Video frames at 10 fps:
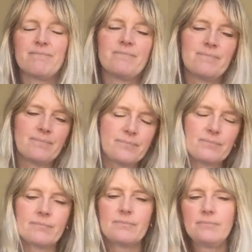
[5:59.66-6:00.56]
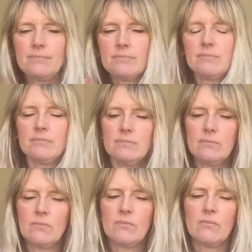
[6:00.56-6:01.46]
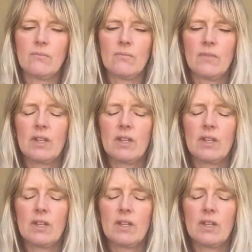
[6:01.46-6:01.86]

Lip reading: Nothing is said.